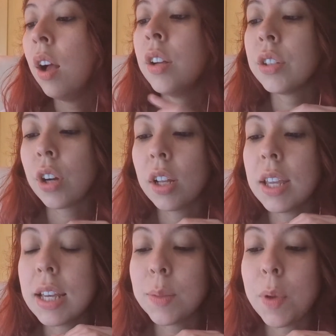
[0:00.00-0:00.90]
Charlie
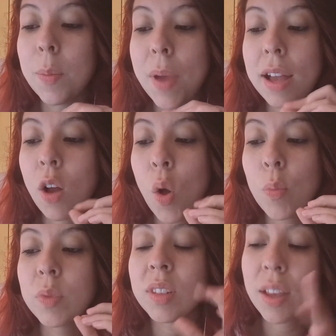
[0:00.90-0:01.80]
has been back
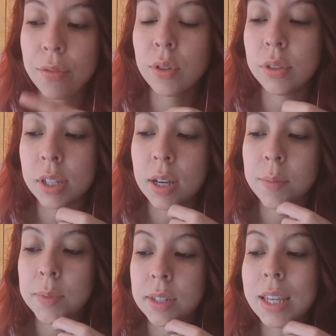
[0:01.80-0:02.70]
home several times,